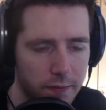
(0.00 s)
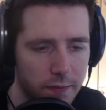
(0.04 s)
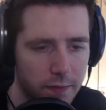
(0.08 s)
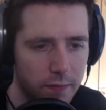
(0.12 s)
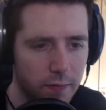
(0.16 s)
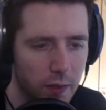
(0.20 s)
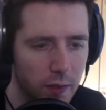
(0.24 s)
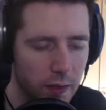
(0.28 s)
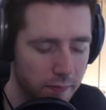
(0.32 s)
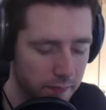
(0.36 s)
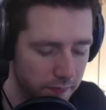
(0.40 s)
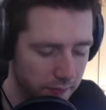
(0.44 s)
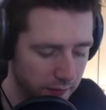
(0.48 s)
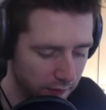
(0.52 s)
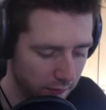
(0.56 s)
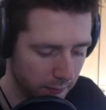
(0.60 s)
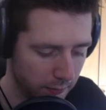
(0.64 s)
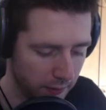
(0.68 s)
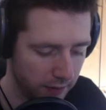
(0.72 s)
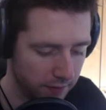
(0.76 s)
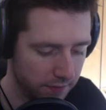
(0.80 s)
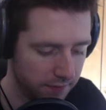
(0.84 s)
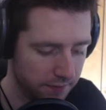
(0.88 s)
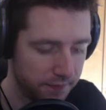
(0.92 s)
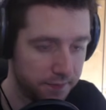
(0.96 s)
Oh, never
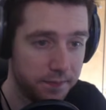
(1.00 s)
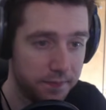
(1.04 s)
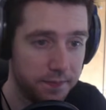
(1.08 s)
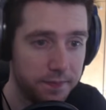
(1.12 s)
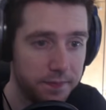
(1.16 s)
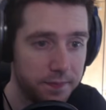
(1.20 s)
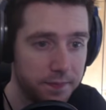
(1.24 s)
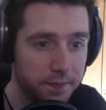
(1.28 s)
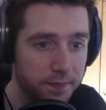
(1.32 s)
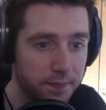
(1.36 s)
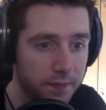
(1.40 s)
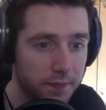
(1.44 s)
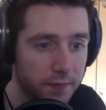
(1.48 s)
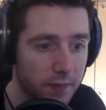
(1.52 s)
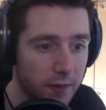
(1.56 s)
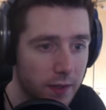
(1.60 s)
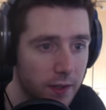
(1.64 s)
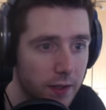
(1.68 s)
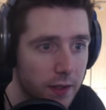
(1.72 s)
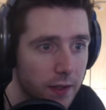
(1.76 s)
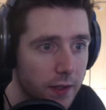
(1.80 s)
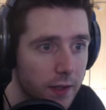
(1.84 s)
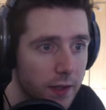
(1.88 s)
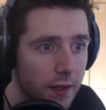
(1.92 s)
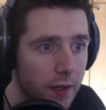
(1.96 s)
mind.
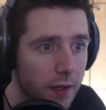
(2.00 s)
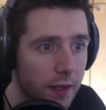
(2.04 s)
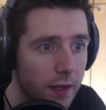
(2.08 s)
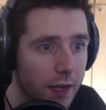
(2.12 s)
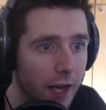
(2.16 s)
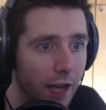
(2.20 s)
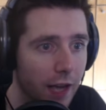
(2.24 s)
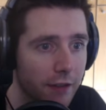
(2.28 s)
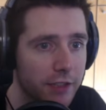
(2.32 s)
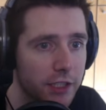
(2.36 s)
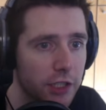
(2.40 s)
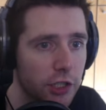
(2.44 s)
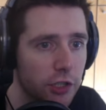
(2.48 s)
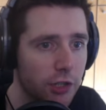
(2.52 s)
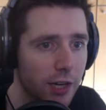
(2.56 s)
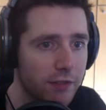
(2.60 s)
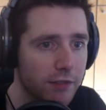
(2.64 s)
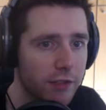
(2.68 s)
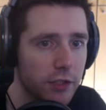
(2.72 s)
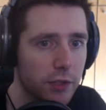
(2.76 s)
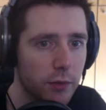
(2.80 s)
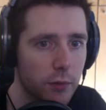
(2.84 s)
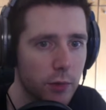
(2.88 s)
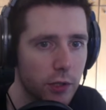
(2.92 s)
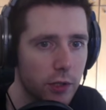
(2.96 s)
Having traveled
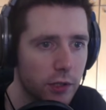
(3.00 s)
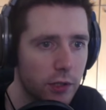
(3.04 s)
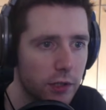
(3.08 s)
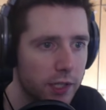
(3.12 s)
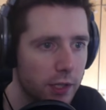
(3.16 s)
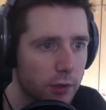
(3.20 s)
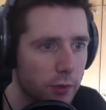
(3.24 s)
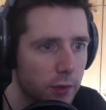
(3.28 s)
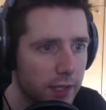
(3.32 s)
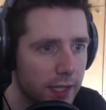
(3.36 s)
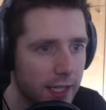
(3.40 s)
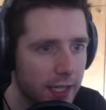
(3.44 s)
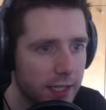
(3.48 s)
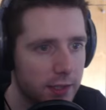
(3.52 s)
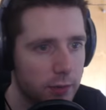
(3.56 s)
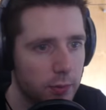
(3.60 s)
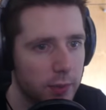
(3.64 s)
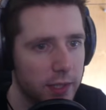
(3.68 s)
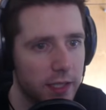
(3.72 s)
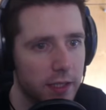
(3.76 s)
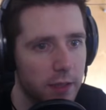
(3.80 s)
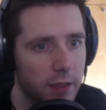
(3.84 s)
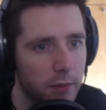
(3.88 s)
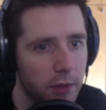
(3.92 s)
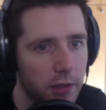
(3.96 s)
the world, I realized we
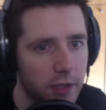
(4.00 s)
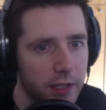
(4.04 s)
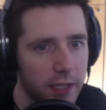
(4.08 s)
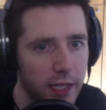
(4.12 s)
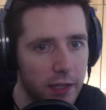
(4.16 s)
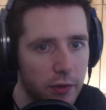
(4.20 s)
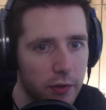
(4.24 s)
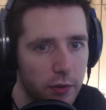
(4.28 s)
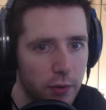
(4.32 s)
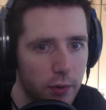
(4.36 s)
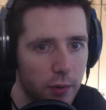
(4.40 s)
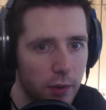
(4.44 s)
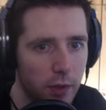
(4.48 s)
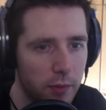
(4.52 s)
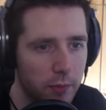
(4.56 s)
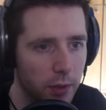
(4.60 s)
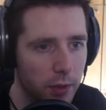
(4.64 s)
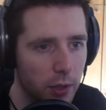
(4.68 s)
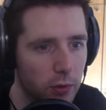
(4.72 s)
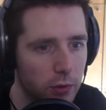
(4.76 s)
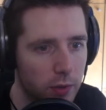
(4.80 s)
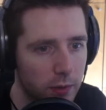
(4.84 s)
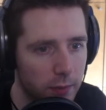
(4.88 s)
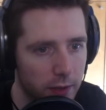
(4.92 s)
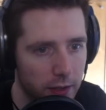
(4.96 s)
can communicate through our
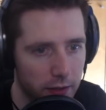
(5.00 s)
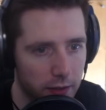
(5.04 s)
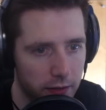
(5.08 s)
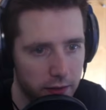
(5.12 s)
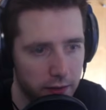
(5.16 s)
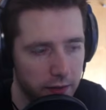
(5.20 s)
Pokemon.